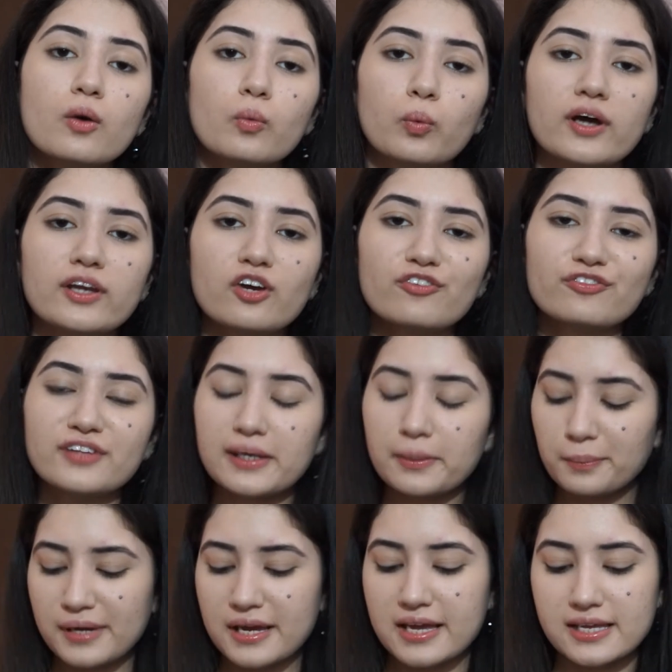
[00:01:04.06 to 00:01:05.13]
one of
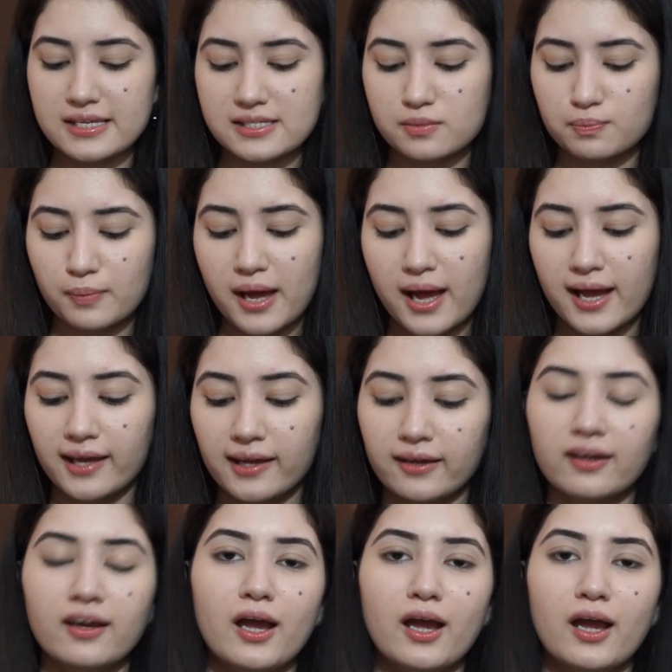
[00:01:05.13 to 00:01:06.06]
them is my